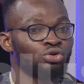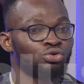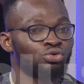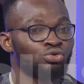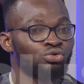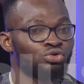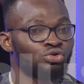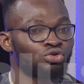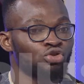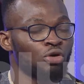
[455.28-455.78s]

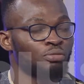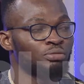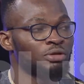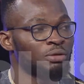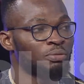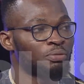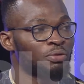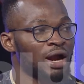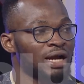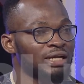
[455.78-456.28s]
to stop the
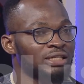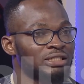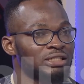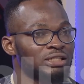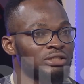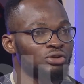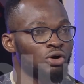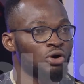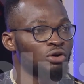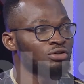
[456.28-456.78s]

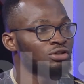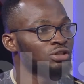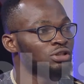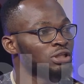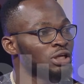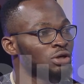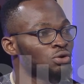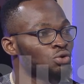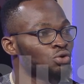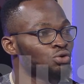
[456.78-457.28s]
practice. All the
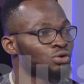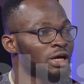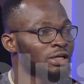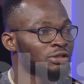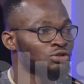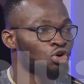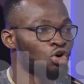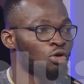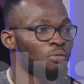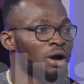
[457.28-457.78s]

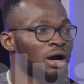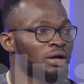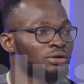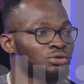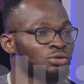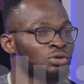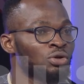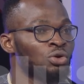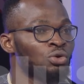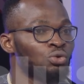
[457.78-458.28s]
stakeholders come
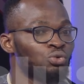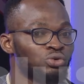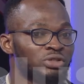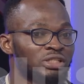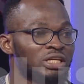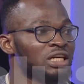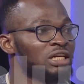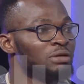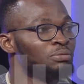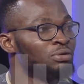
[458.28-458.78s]
out. We
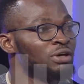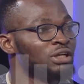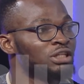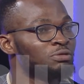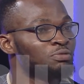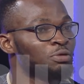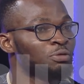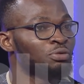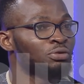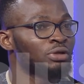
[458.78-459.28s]

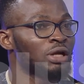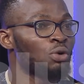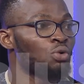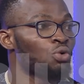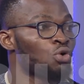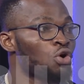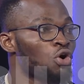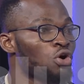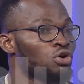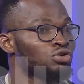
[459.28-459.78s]
celebrate people that will
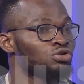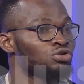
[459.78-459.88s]
call